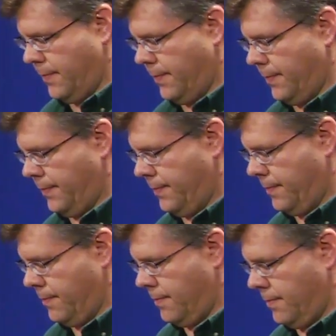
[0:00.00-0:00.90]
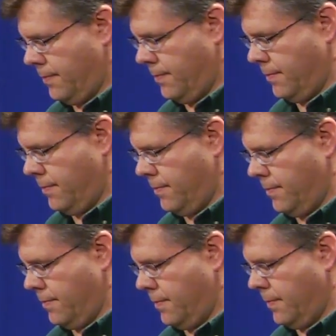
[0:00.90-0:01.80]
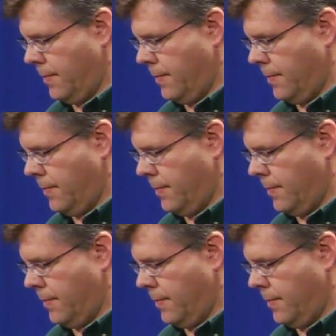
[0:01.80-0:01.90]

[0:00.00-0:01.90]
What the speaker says: No one is speaking in this clip.